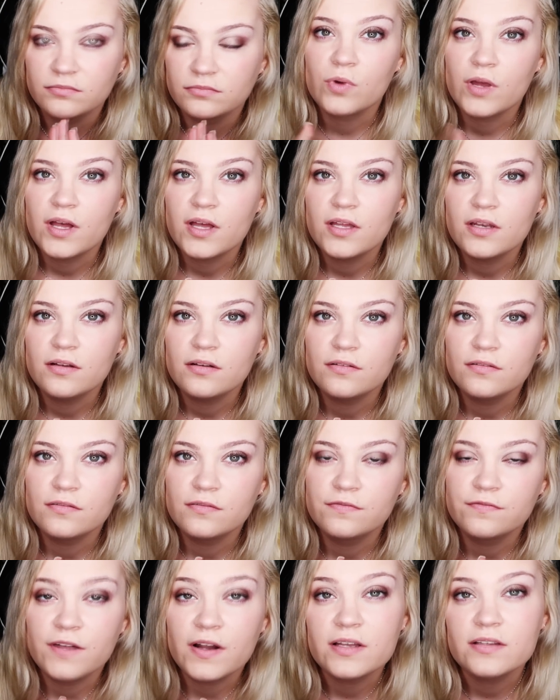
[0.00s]
Red
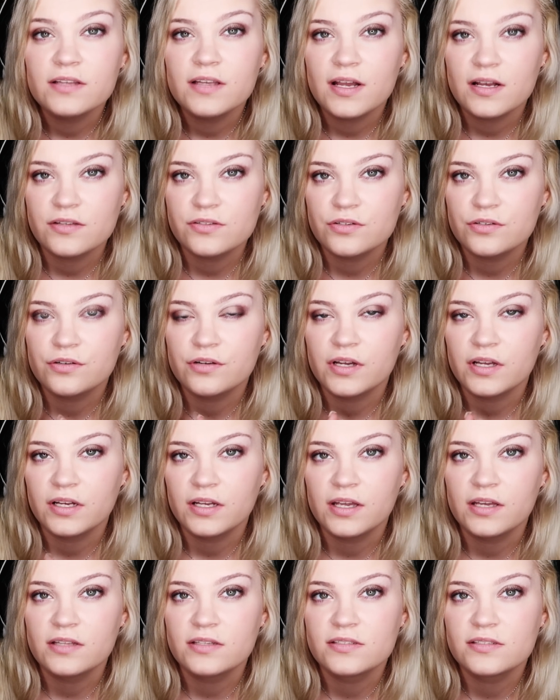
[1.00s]
finally has her
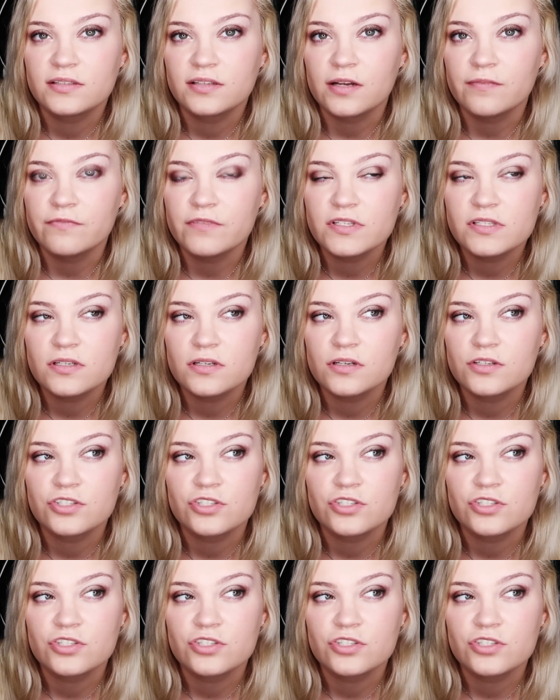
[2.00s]
grandkids to come visit her.